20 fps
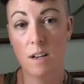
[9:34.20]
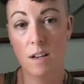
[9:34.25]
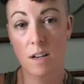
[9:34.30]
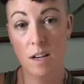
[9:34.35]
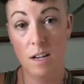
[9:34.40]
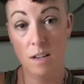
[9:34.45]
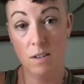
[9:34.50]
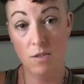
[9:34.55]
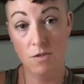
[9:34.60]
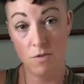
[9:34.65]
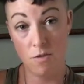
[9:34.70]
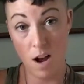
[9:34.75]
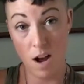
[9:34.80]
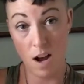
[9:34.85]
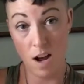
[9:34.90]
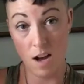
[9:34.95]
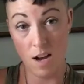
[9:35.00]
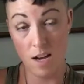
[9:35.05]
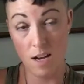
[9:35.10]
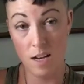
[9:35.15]
a
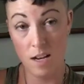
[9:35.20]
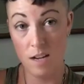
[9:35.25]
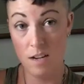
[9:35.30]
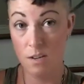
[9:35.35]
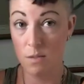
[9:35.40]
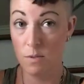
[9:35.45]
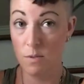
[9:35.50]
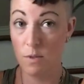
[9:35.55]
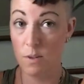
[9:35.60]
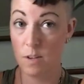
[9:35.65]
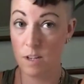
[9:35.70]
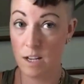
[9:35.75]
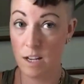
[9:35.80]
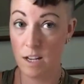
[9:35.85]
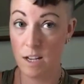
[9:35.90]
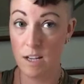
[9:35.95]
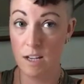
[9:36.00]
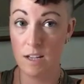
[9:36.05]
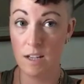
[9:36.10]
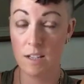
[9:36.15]
dry or
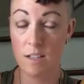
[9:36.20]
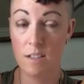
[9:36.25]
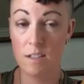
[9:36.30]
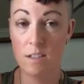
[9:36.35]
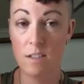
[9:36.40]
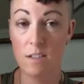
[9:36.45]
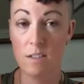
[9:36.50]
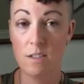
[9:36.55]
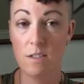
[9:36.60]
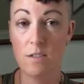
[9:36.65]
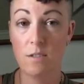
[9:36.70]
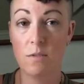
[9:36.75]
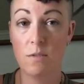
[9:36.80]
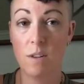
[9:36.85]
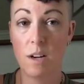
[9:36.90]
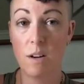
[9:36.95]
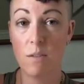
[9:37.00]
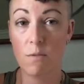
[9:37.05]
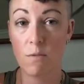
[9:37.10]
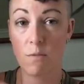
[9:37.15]
canned to
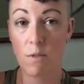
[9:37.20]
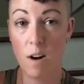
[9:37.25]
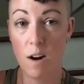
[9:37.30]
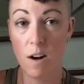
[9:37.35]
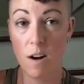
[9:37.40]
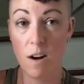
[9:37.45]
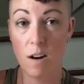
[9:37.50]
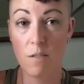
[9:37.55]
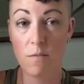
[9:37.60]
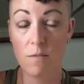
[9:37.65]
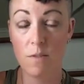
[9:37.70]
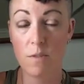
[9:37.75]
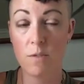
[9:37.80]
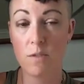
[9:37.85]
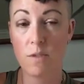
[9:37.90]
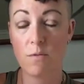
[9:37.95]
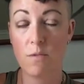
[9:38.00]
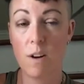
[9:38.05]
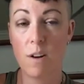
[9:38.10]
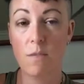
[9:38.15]
a
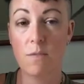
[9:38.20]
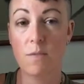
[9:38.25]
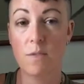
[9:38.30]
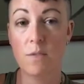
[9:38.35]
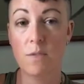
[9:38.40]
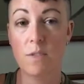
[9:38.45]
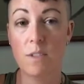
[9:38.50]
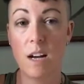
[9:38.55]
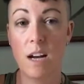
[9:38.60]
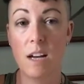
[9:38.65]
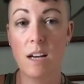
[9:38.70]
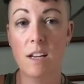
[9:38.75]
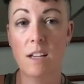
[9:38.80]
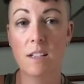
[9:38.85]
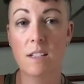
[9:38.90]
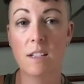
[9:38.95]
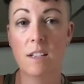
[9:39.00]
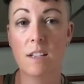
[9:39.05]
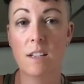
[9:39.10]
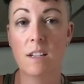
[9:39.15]
frozen raw food
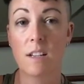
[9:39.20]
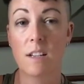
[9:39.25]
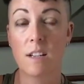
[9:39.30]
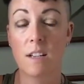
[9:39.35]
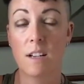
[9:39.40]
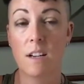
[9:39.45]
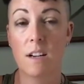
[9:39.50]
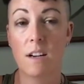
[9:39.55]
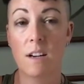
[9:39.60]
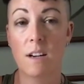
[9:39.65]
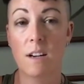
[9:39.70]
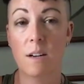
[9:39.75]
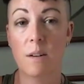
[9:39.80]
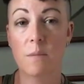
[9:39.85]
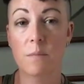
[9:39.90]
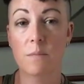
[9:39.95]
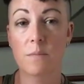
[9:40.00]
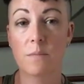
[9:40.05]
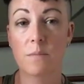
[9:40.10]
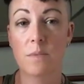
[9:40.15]
diet,
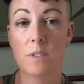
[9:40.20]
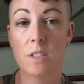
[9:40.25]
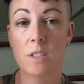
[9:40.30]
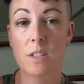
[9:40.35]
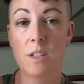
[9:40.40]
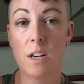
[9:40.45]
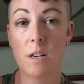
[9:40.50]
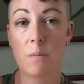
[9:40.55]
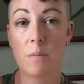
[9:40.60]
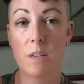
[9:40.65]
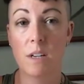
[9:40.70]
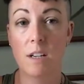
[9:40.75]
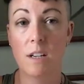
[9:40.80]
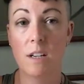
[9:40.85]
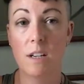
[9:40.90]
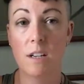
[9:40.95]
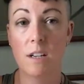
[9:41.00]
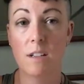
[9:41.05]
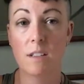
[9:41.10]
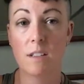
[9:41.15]
you got to
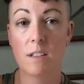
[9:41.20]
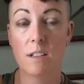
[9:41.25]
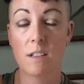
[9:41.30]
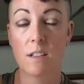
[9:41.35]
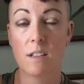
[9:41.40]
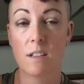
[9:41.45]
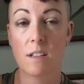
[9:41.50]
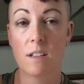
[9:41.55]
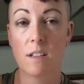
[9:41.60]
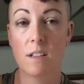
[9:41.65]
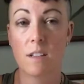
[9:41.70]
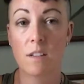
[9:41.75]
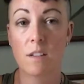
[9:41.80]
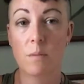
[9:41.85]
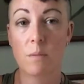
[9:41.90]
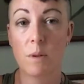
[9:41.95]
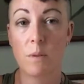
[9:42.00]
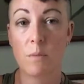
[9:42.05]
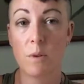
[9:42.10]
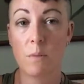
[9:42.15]
be a little
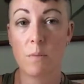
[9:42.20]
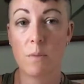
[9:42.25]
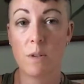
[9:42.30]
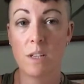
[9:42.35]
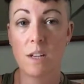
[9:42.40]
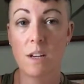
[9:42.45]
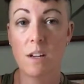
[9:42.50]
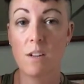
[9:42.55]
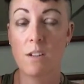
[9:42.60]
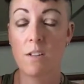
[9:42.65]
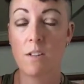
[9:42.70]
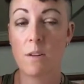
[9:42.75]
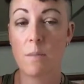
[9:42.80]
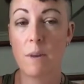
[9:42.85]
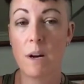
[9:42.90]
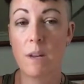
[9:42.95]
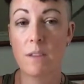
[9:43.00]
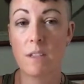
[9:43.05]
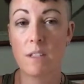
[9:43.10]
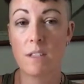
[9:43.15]
bit more particular
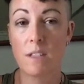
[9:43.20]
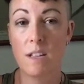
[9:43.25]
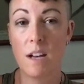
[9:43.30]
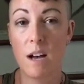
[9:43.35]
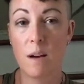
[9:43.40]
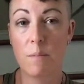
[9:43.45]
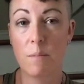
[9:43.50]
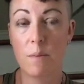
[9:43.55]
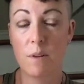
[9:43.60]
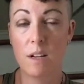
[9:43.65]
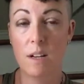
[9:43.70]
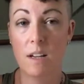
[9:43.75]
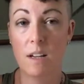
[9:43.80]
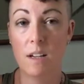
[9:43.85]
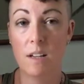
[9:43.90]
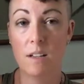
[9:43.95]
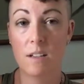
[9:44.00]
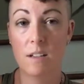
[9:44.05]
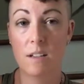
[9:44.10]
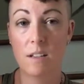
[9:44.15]
about the step.
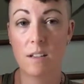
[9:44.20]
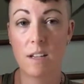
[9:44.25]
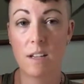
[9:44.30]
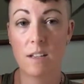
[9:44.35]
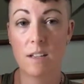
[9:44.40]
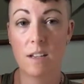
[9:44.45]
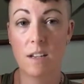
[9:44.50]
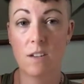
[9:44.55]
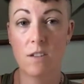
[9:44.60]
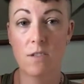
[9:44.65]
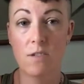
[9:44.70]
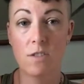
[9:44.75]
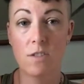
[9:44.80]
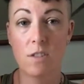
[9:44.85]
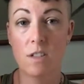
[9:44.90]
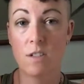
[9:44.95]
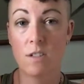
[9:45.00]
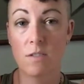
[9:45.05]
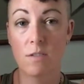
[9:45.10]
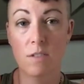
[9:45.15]
And like I said,
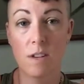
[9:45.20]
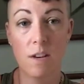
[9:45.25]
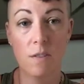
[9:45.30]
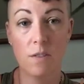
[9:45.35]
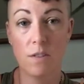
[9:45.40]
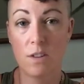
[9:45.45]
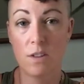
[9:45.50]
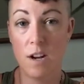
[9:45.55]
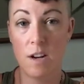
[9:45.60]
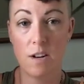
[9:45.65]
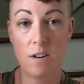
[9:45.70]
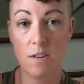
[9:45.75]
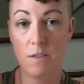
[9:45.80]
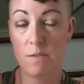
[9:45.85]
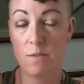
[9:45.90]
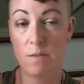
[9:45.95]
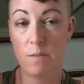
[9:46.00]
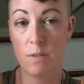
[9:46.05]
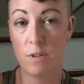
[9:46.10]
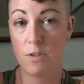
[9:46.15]
usually don't ever try to go
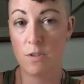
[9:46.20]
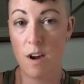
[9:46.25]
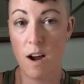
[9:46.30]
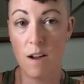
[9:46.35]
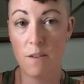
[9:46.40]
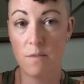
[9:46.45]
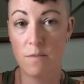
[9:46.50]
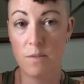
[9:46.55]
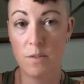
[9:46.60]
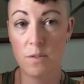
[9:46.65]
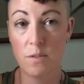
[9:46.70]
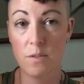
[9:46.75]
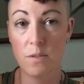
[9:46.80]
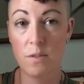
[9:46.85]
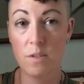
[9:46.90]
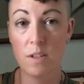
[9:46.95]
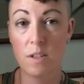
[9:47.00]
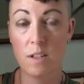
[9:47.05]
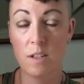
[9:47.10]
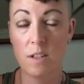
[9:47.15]
from a dry
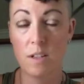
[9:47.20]
food